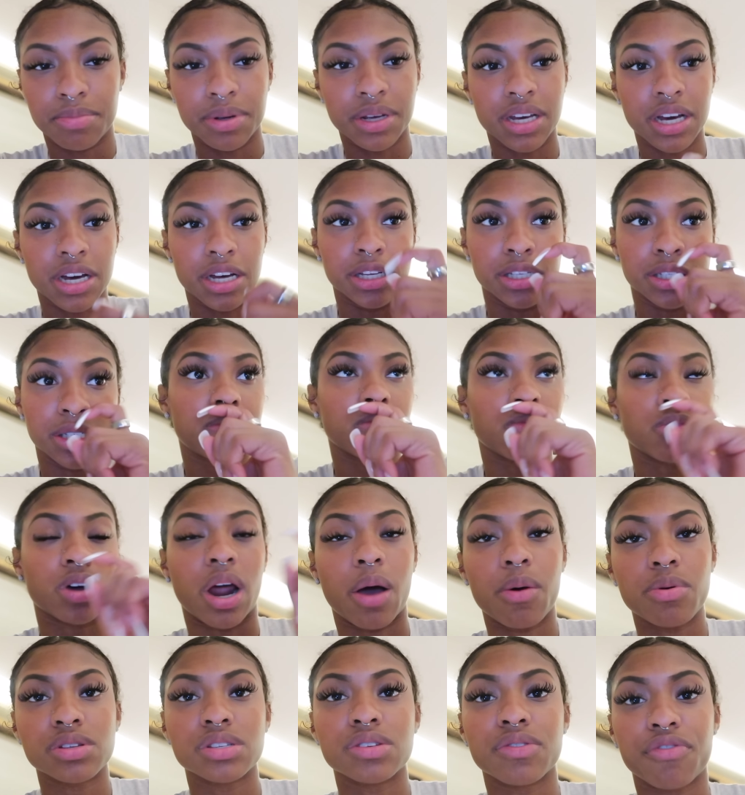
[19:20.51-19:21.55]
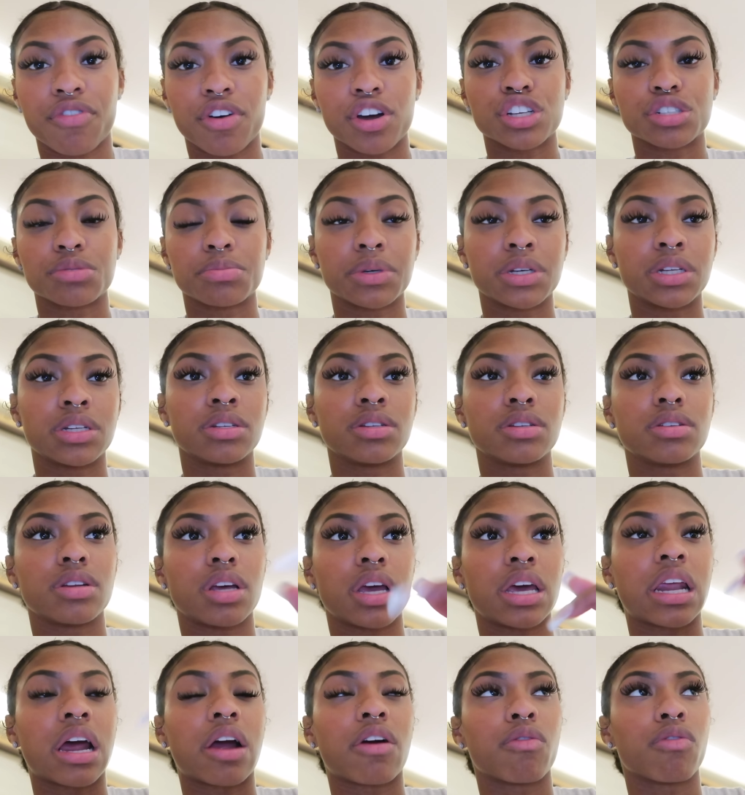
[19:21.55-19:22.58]
because when I was a freshman
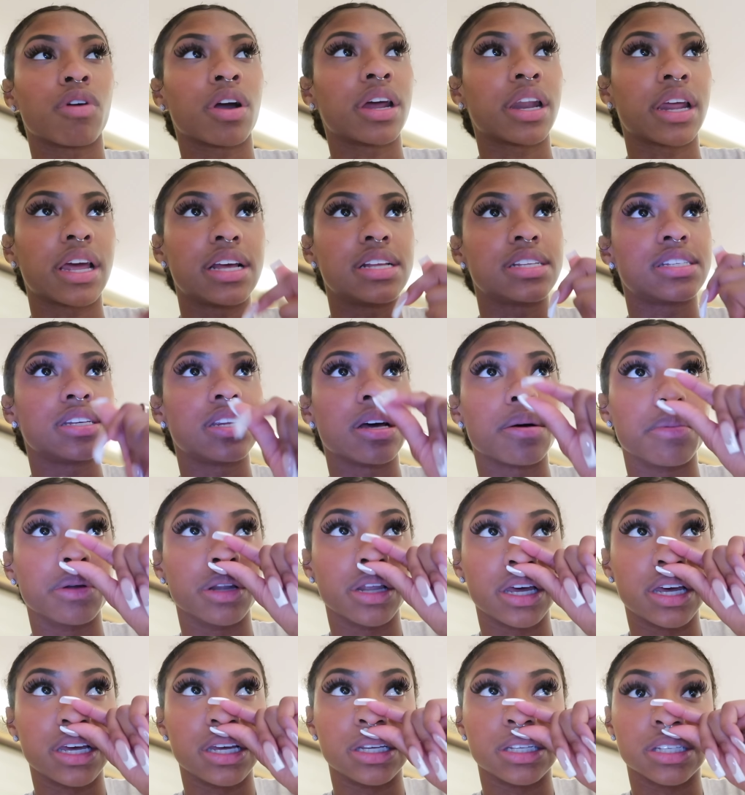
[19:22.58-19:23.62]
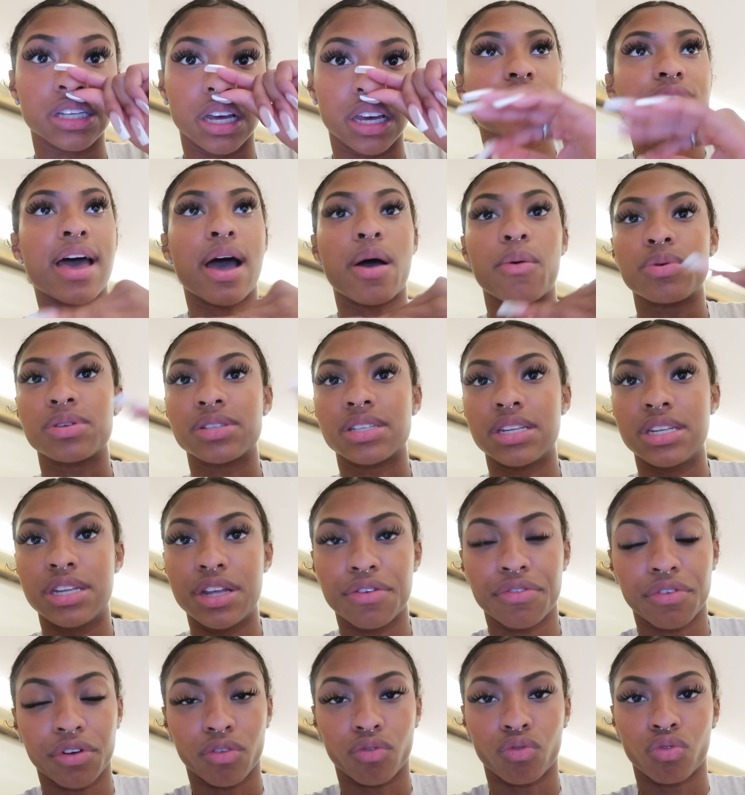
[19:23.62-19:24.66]
and I ran at NCAAs, like that was a
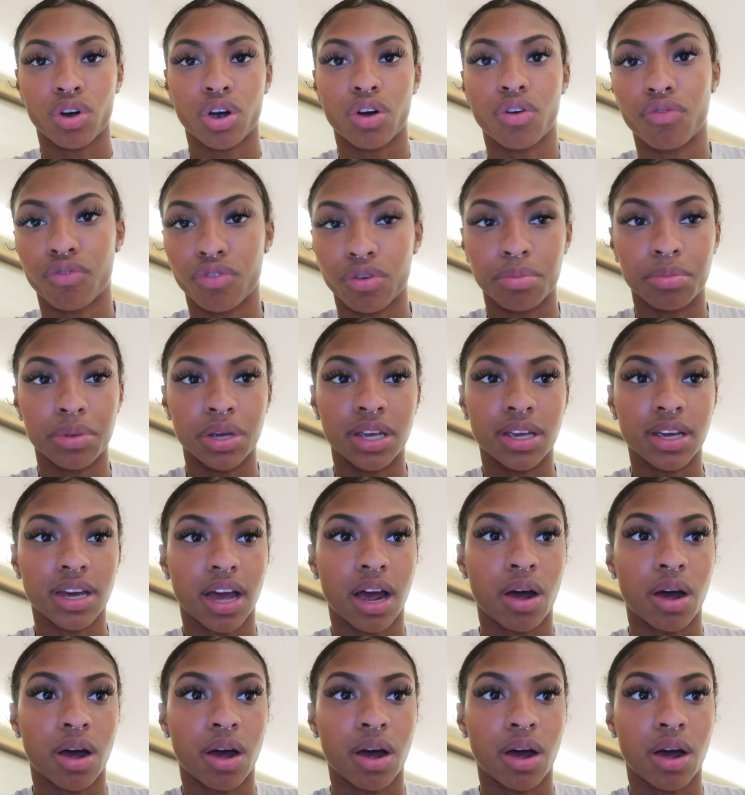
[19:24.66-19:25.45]
different realm for me.